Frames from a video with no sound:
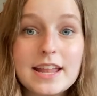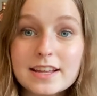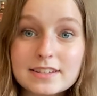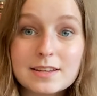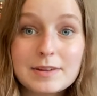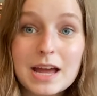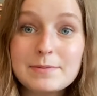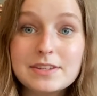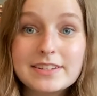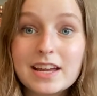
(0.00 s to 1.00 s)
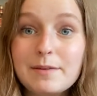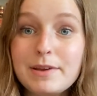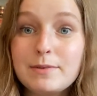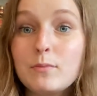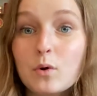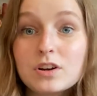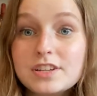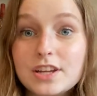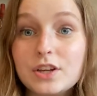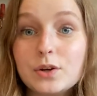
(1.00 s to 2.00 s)
And like sometimes it's gonna mean more
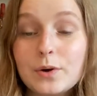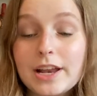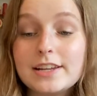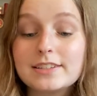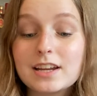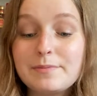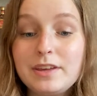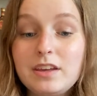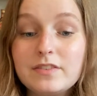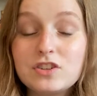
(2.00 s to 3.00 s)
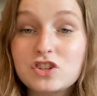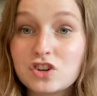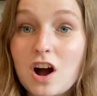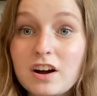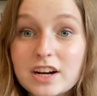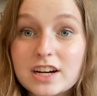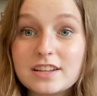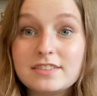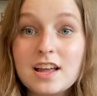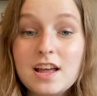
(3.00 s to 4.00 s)
to you, and it's gonna be even stronger
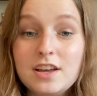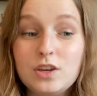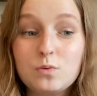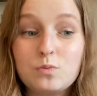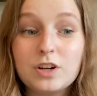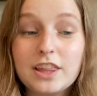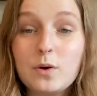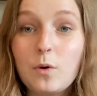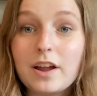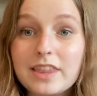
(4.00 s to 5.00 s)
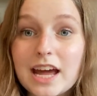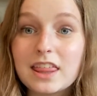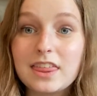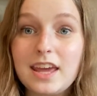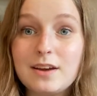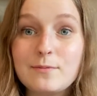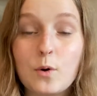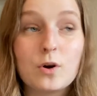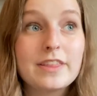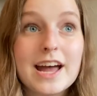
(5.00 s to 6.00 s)
because you really want that thing
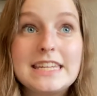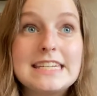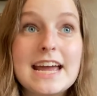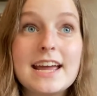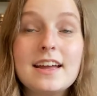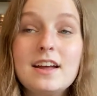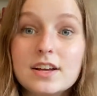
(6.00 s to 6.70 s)
more that day.